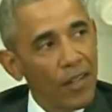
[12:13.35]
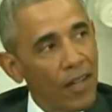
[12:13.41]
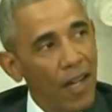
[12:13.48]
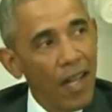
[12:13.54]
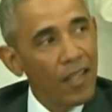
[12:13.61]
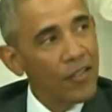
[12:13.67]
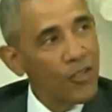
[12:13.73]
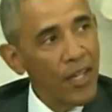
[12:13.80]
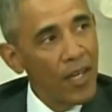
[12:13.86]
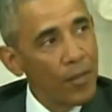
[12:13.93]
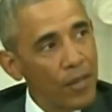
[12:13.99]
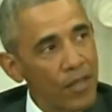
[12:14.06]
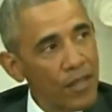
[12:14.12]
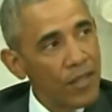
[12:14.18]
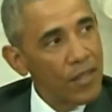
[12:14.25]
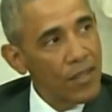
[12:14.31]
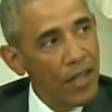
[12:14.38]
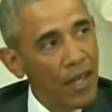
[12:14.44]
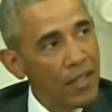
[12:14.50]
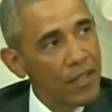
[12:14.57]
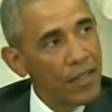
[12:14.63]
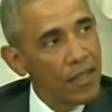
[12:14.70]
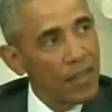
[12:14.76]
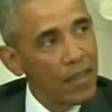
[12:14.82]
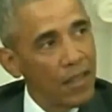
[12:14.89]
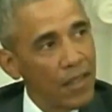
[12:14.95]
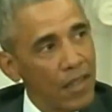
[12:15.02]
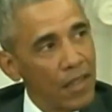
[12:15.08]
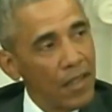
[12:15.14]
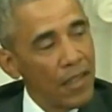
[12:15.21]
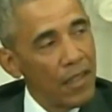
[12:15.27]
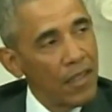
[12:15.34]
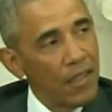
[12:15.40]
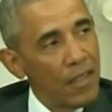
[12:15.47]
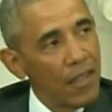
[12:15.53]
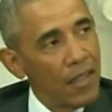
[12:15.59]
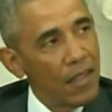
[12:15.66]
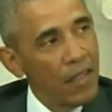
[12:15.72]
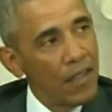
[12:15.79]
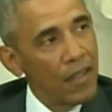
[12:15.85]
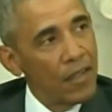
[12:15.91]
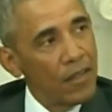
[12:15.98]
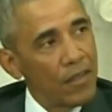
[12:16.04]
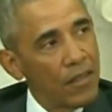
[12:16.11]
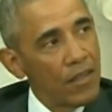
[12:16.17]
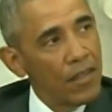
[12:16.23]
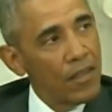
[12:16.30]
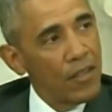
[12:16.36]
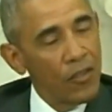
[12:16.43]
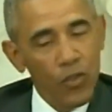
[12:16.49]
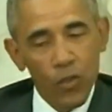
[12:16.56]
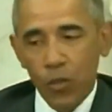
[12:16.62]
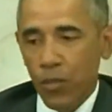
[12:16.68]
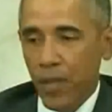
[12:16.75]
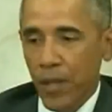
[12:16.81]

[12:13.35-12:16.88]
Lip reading: a college campus decides to shoot